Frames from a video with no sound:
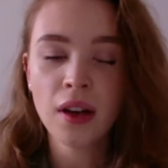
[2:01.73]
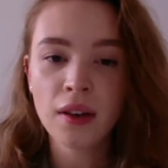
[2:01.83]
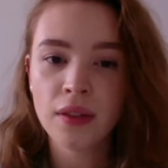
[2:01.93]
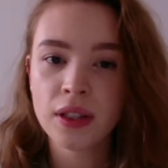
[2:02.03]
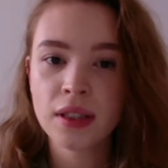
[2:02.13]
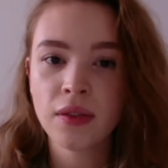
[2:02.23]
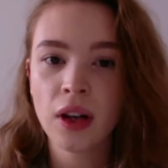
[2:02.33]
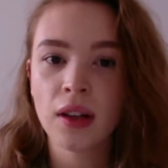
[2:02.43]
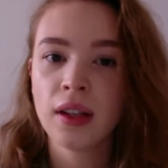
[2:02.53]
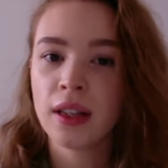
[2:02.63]
First of
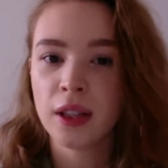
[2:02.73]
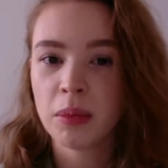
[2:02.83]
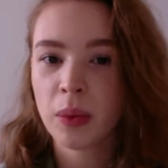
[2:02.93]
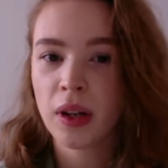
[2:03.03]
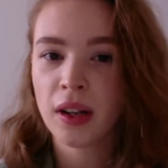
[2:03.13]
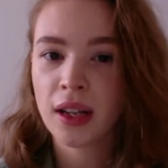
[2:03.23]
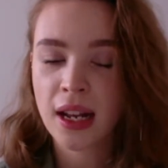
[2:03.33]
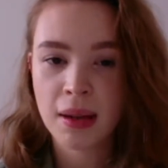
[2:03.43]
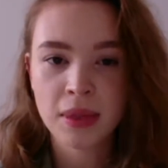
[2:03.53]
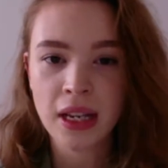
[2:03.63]
all, you'll be wearing a
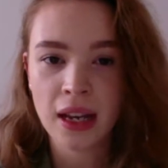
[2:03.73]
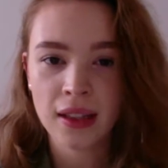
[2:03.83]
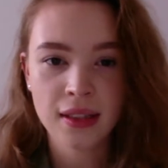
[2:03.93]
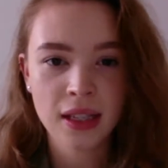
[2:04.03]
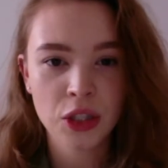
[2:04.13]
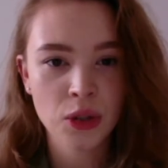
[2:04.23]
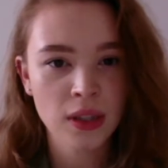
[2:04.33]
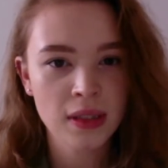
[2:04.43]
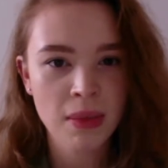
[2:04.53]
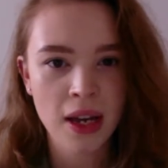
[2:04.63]
name tag that says
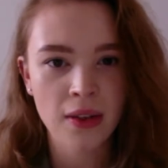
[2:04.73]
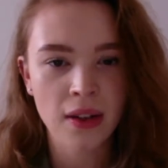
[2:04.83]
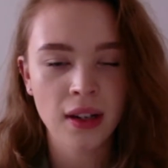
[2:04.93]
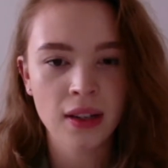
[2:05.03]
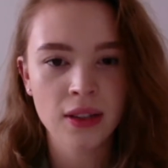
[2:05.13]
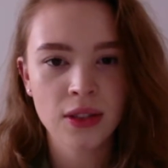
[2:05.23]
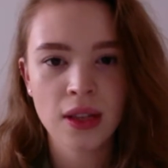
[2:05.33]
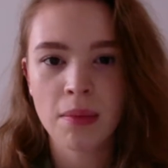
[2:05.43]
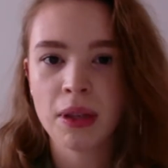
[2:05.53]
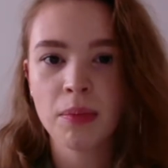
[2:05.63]
Trees Matter on it so
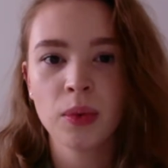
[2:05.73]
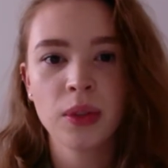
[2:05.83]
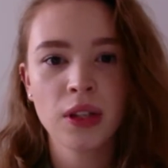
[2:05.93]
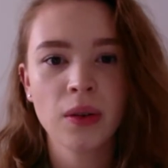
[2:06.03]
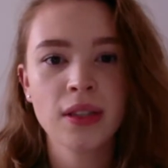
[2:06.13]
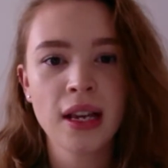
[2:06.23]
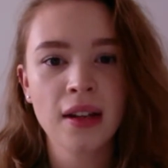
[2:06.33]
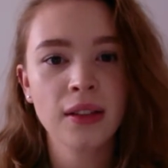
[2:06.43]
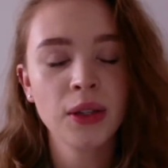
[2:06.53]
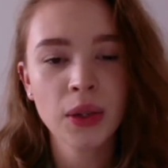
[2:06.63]
that people will know
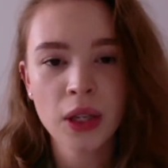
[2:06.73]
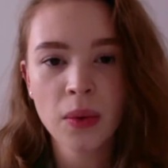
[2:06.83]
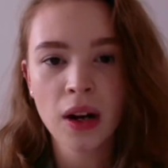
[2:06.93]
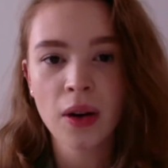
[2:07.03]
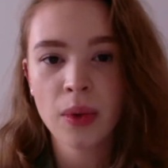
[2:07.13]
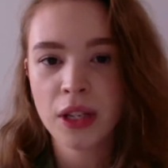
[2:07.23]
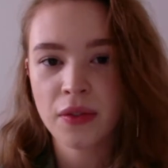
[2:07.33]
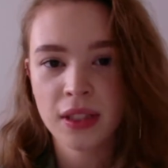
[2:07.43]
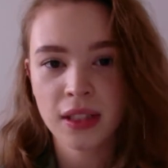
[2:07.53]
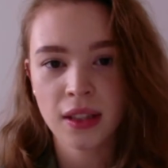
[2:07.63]
exactly who you are when you
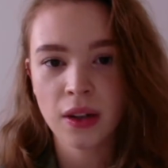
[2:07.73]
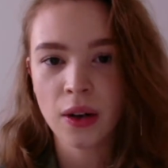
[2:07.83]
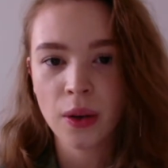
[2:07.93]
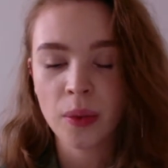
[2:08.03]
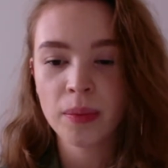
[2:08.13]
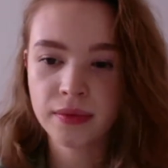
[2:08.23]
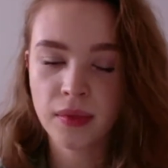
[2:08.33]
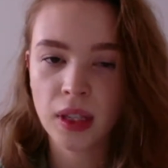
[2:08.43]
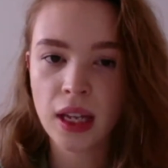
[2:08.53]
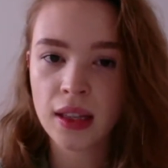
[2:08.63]
visit their home.
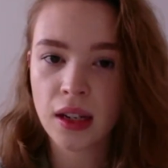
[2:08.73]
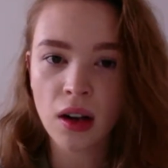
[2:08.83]
And then